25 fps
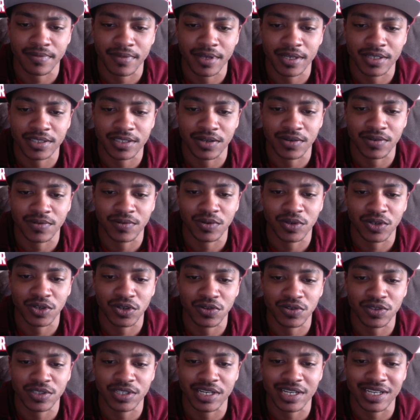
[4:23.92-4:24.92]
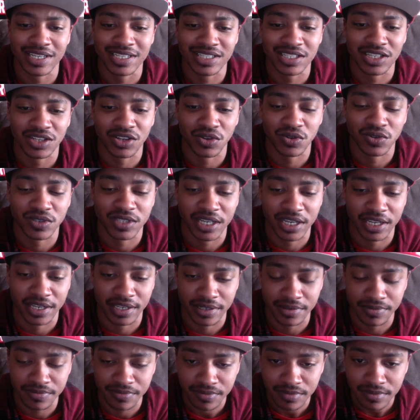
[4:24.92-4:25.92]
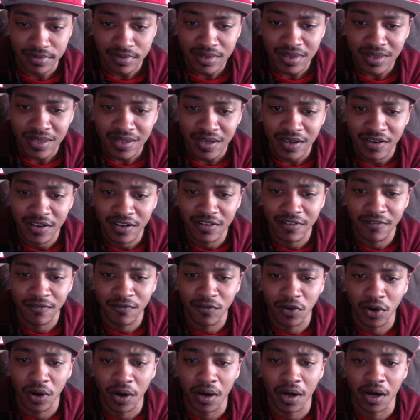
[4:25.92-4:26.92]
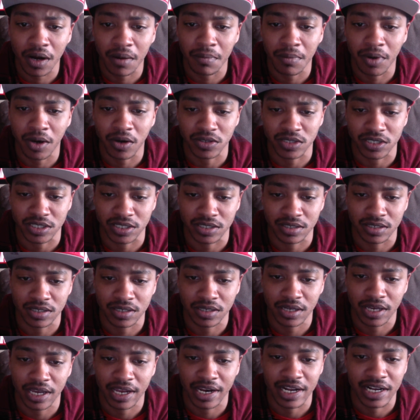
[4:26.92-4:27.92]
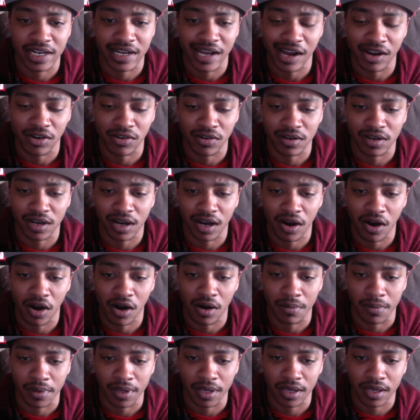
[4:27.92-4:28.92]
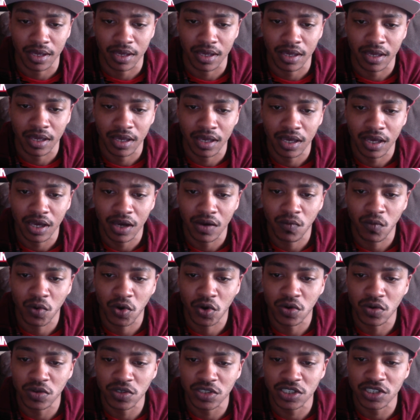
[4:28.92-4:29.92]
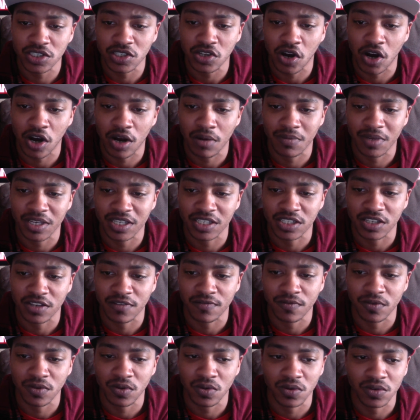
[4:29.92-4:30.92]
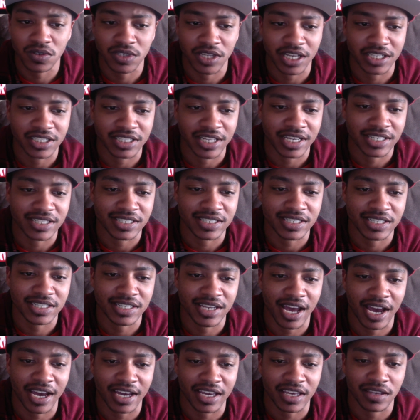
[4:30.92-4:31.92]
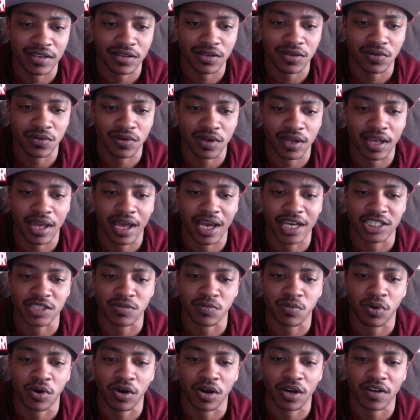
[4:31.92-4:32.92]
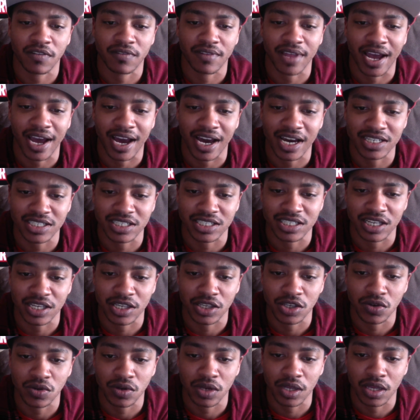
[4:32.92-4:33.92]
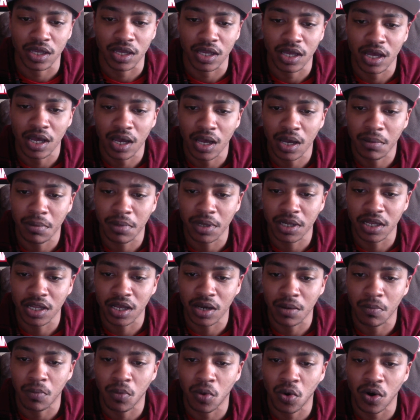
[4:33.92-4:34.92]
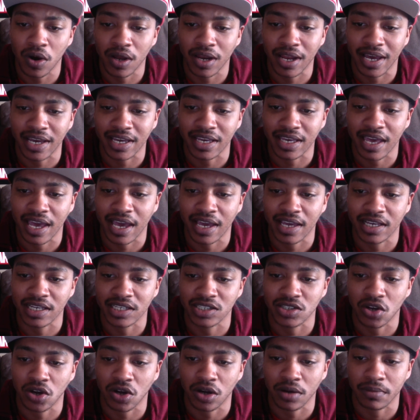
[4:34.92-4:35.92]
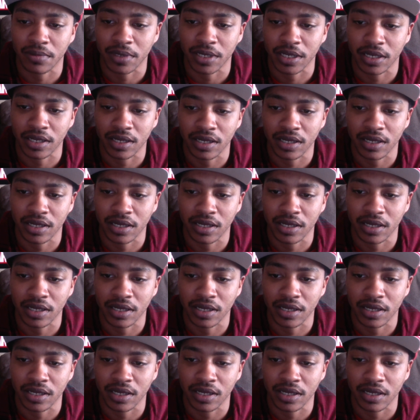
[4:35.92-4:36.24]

So Rikuzen is the lieutenant for Moten and the Gakuka army. Rikuzen's army is confused as they see Naki unit as part of the Haishin unit, but look more like Kanki's army.